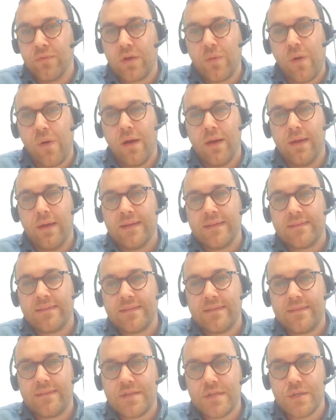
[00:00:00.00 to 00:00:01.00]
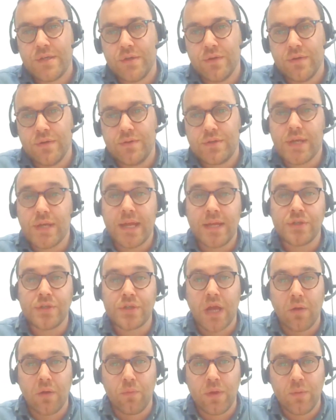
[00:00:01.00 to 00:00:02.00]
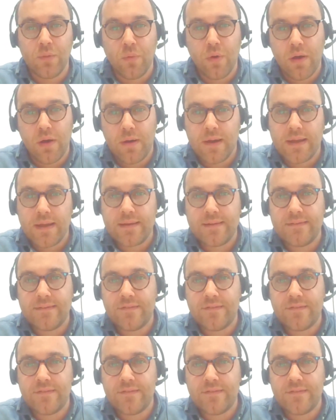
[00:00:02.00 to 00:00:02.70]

required to change how we work,